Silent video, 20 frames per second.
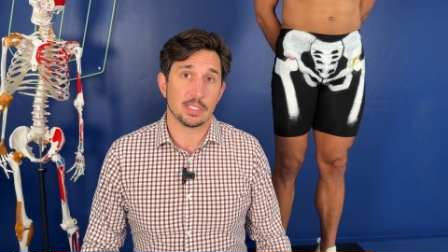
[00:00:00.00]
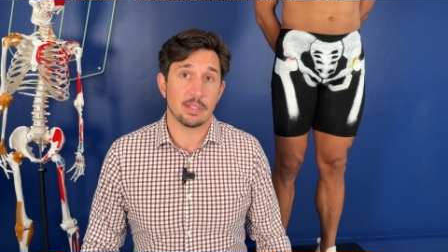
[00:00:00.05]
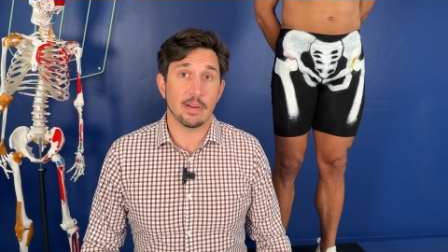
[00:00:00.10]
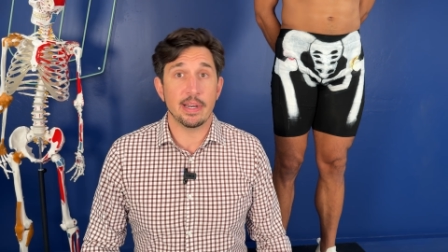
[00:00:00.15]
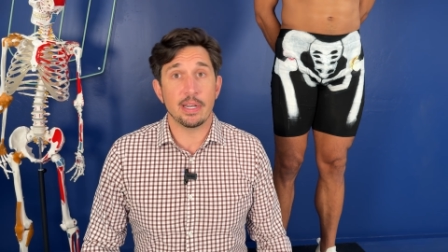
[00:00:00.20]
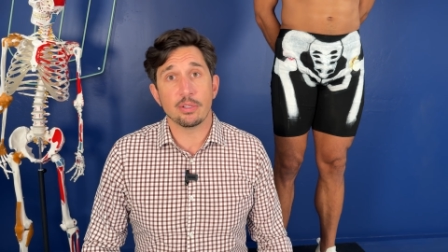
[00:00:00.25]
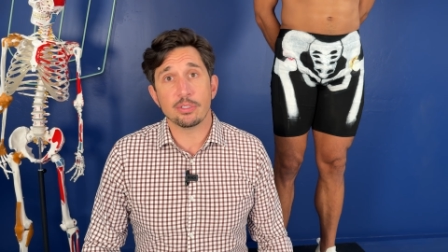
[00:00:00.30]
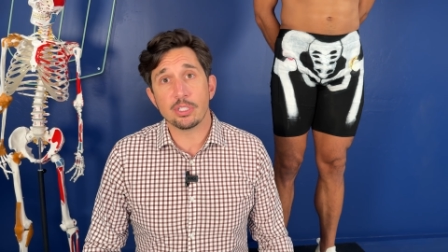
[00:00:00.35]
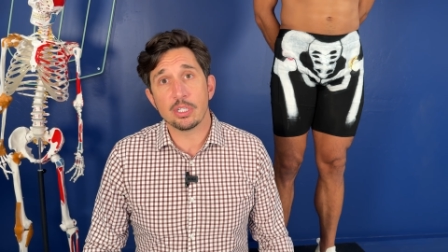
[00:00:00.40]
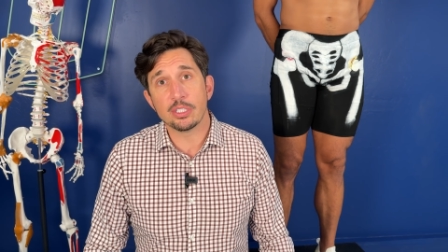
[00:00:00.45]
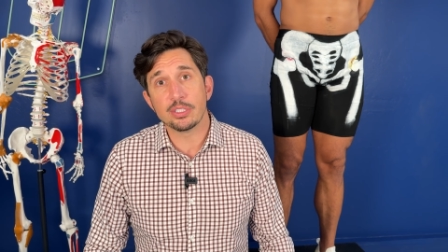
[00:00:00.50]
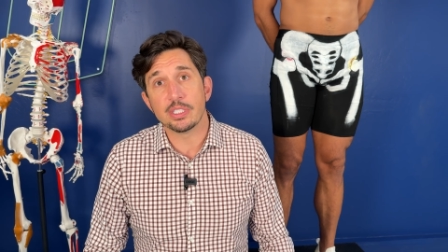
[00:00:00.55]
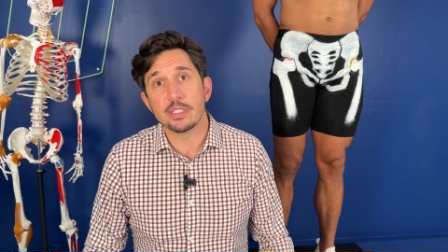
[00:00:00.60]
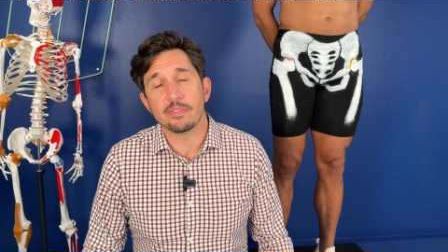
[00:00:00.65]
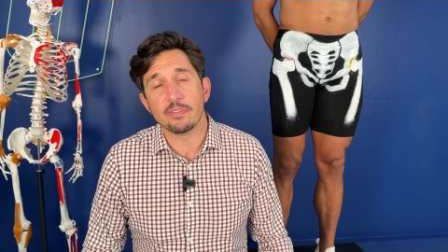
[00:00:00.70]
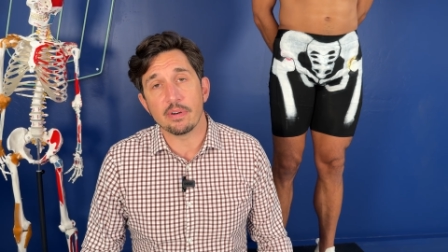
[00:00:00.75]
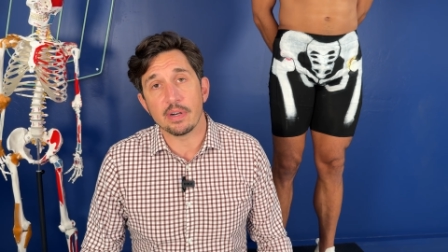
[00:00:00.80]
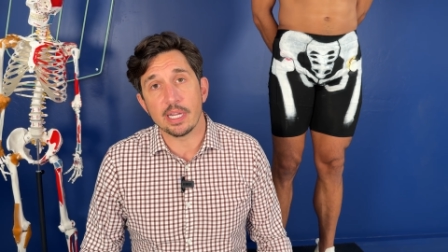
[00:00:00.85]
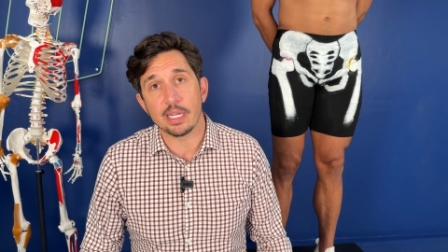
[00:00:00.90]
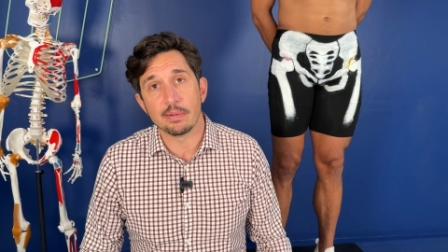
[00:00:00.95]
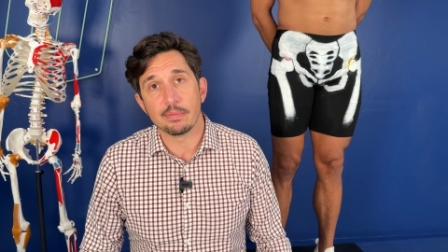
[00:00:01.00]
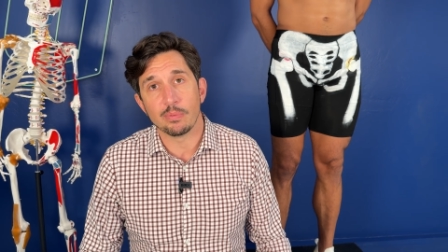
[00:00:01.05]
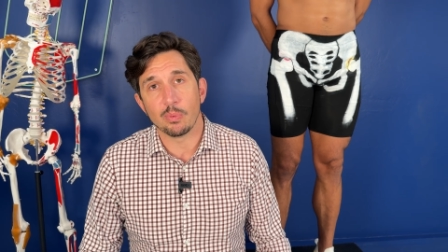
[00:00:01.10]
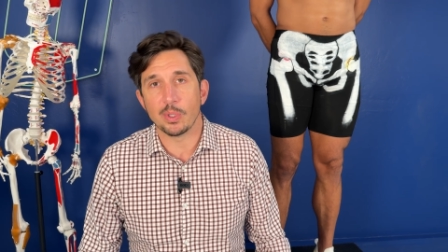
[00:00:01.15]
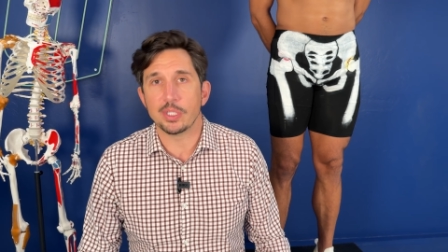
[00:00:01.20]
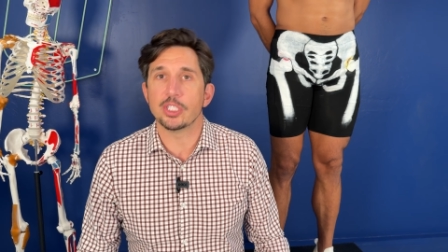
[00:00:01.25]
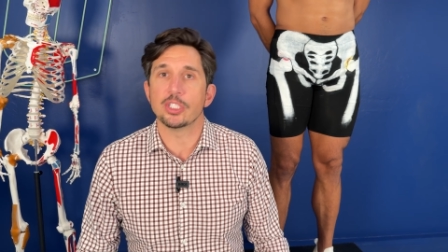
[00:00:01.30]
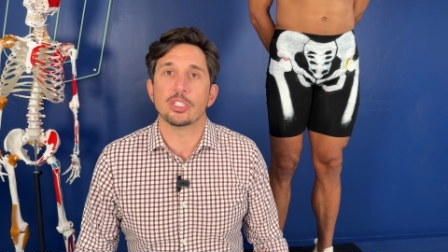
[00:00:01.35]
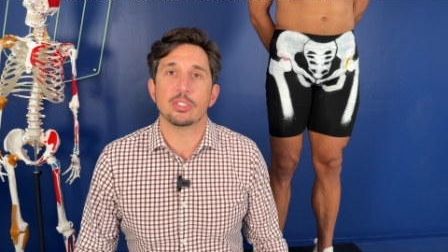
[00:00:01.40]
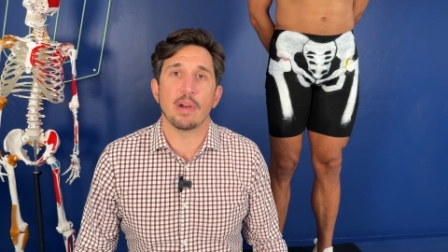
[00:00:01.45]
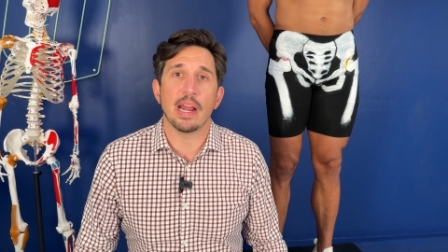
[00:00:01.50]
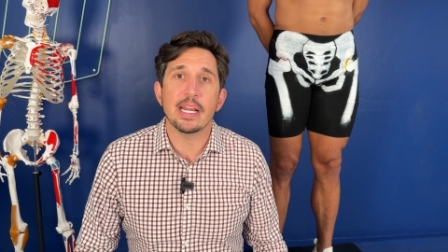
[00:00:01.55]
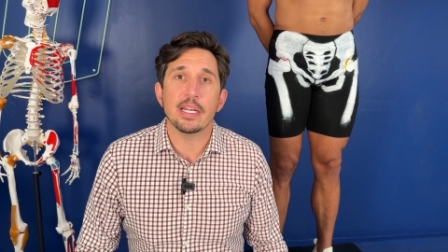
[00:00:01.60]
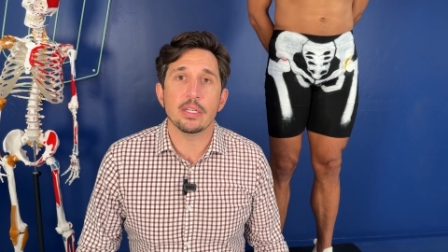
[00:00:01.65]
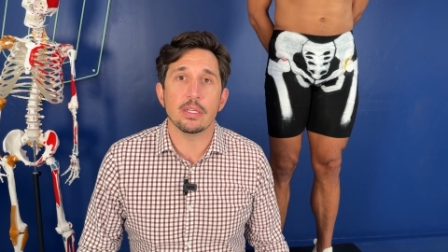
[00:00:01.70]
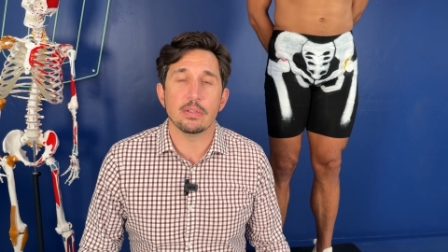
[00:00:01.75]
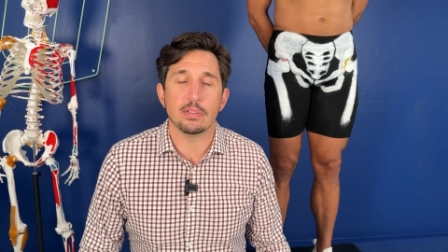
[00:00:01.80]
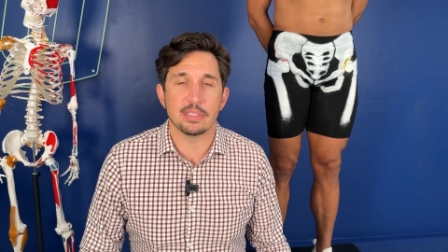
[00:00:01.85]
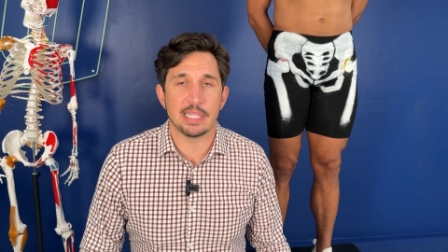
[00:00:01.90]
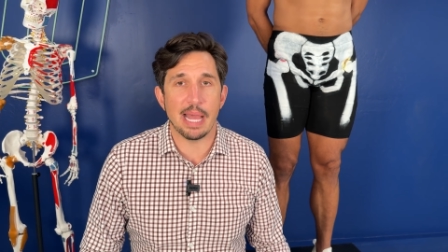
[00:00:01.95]
There ain't no surgery for you, which is great
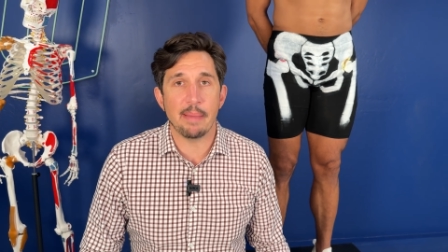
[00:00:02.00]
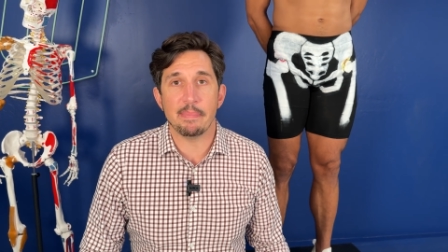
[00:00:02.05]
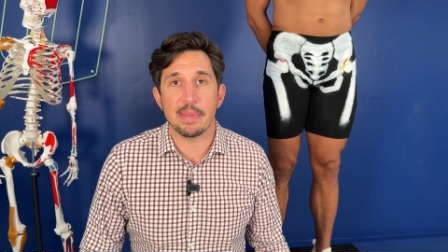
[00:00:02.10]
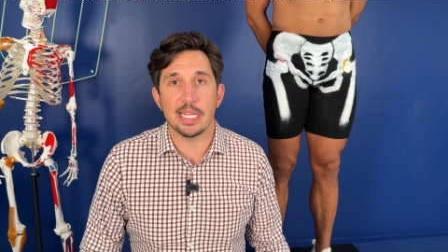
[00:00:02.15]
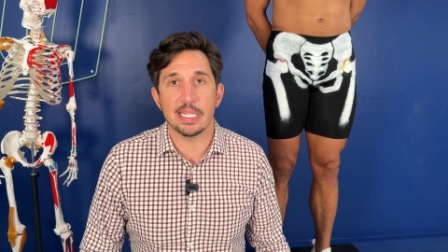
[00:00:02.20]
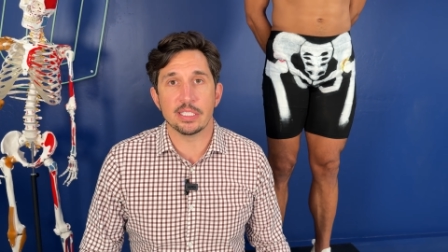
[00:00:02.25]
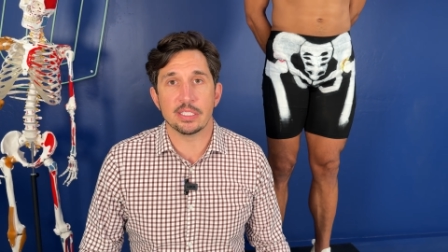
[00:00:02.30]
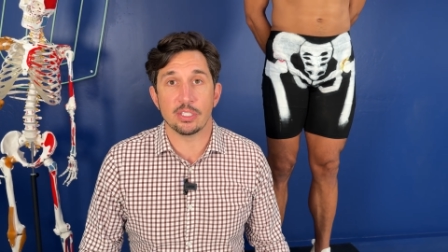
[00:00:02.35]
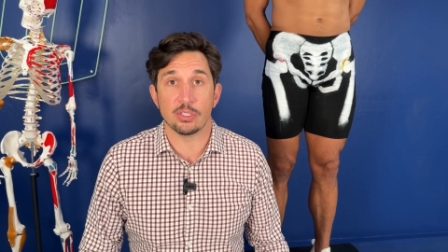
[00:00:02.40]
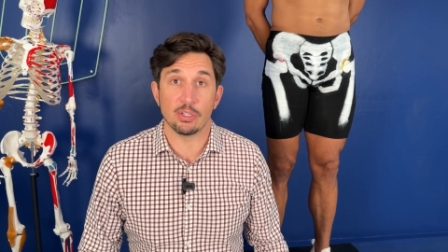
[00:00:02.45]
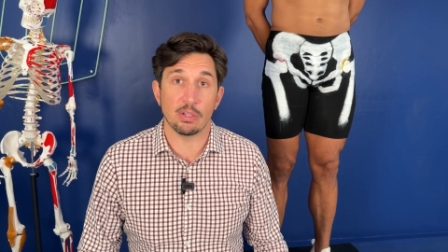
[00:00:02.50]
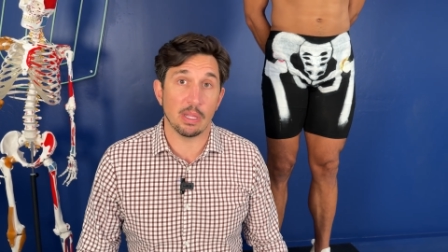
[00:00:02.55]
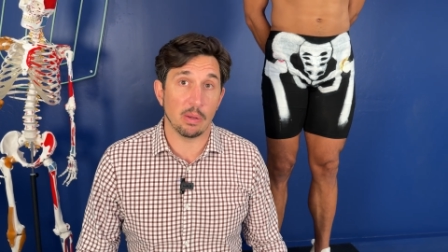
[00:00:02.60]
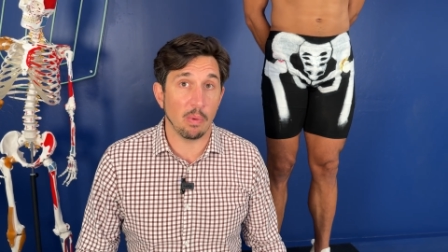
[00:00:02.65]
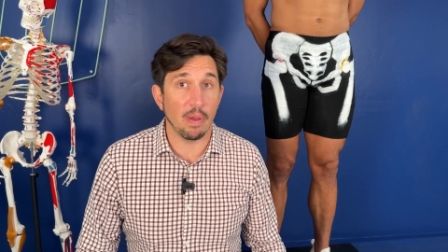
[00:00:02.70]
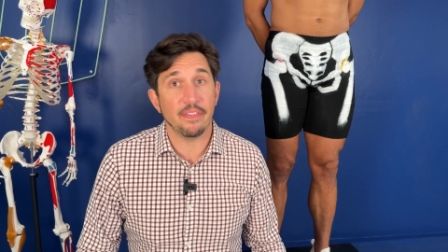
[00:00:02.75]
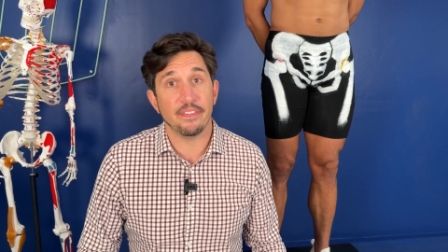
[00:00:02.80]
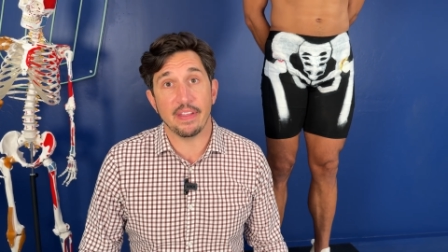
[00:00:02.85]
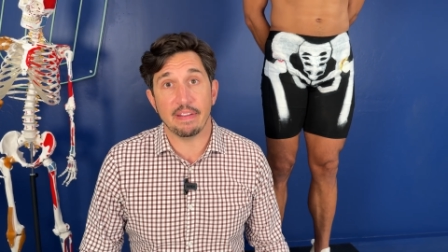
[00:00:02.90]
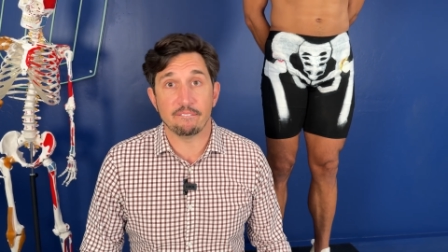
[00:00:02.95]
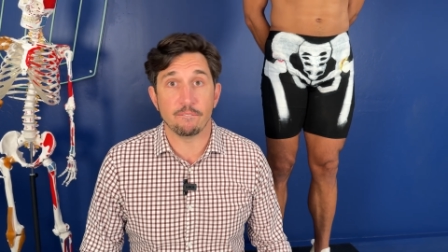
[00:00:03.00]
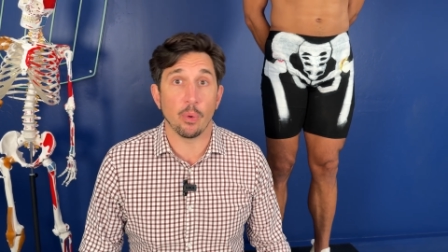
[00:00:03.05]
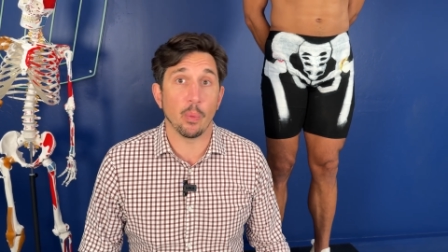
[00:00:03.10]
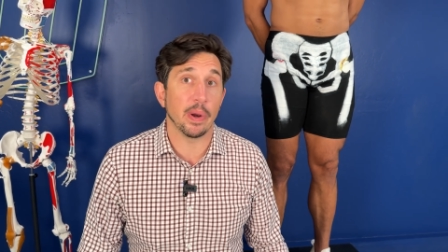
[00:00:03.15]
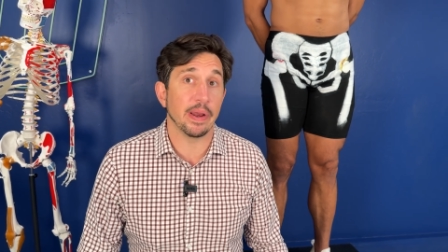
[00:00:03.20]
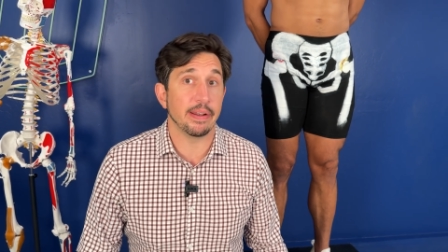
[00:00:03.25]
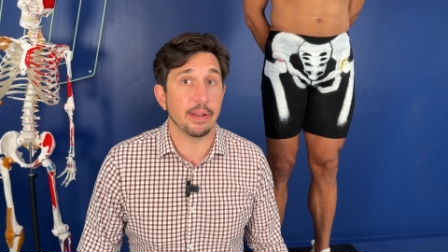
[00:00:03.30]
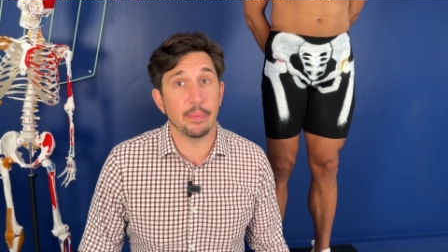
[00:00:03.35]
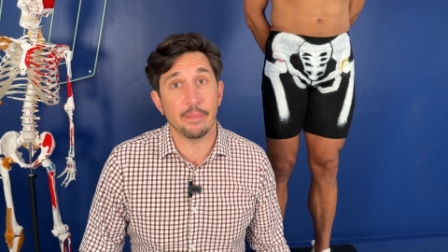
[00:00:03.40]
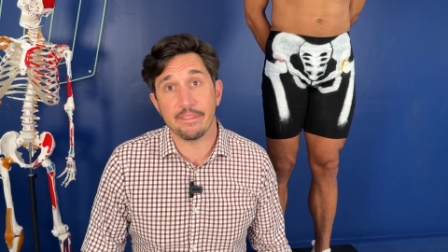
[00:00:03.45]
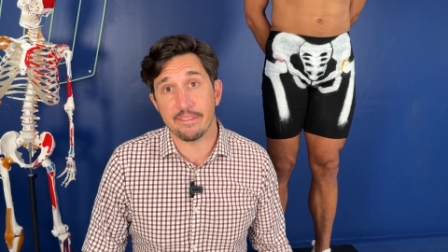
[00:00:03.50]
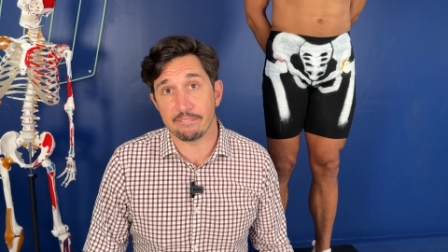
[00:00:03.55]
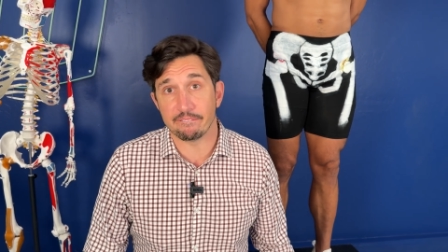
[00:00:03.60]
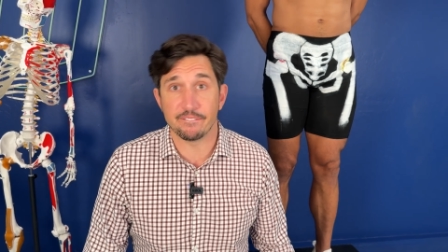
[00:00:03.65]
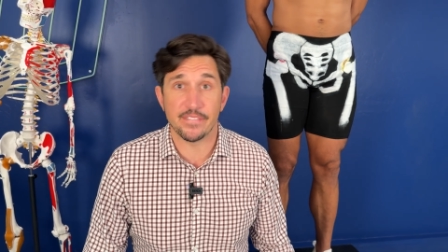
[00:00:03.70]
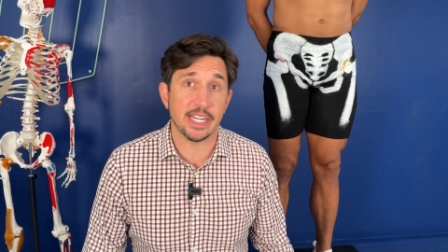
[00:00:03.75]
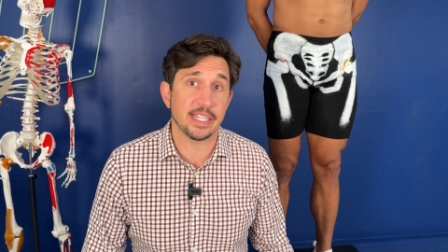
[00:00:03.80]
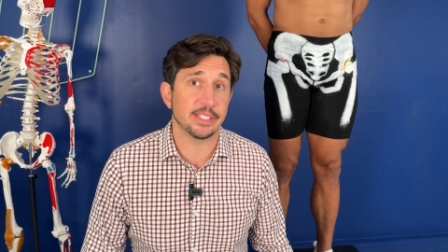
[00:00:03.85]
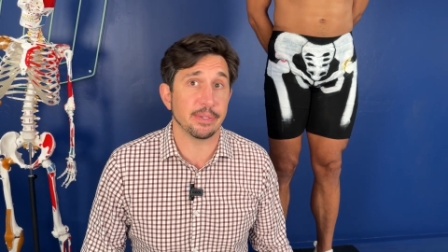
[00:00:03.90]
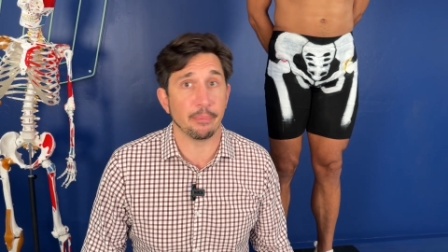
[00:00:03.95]
news. That means there's only one thing for you to do, it's
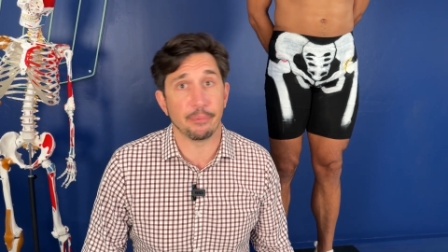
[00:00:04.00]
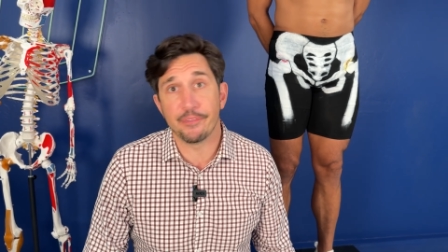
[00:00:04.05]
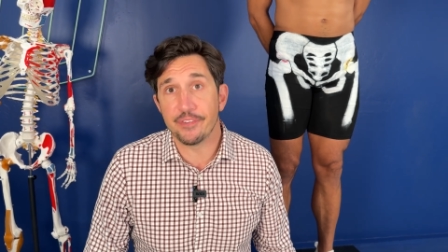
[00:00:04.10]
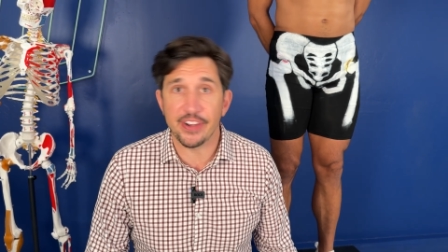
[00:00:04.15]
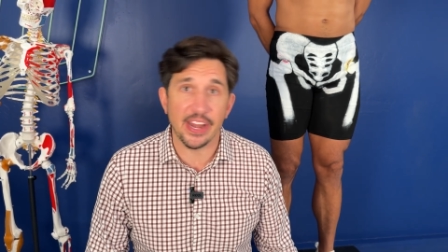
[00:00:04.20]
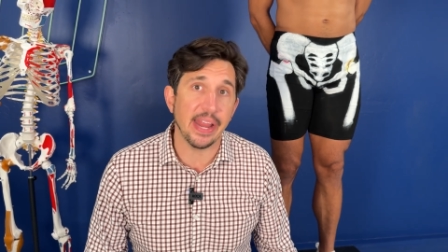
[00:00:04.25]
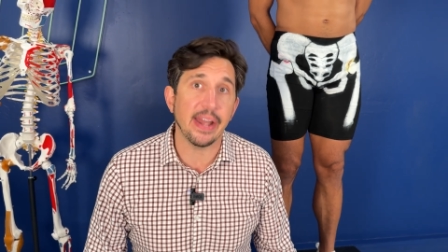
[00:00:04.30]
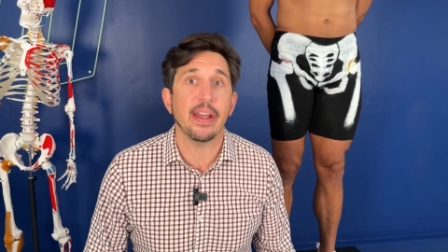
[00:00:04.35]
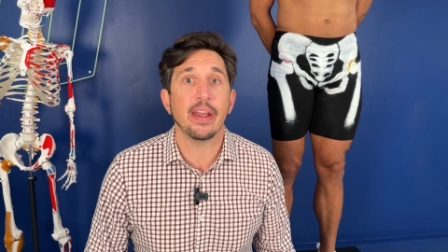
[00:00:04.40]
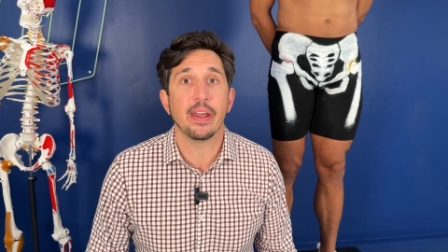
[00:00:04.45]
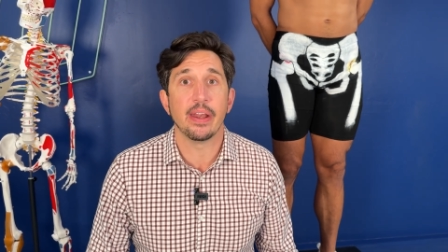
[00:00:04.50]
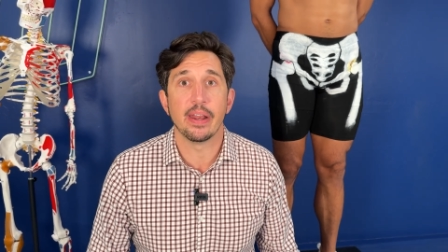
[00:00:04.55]
fix your shit.